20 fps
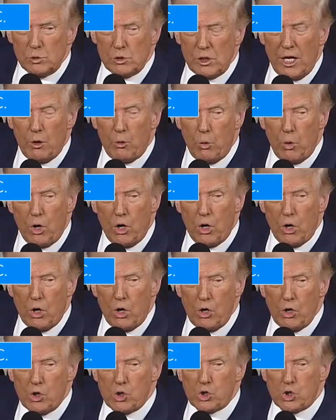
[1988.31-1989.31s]
and
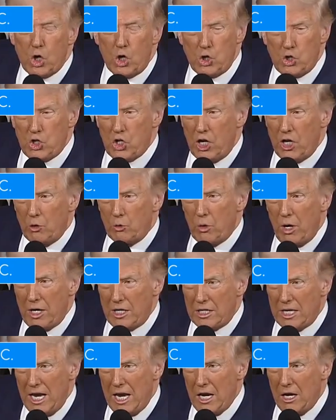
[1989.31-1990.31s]
we're searching
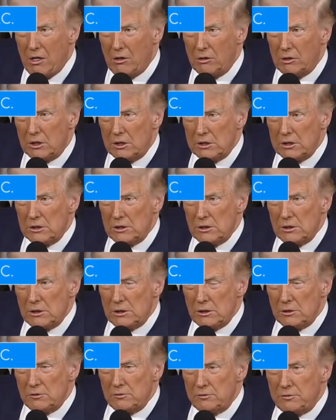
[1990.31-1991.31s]
right now.
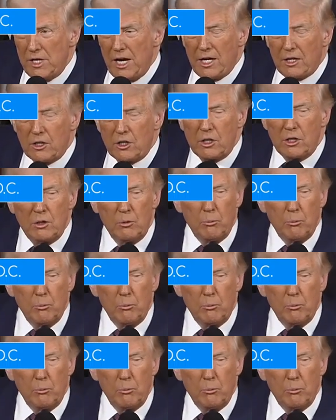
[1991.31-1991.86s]
In fact,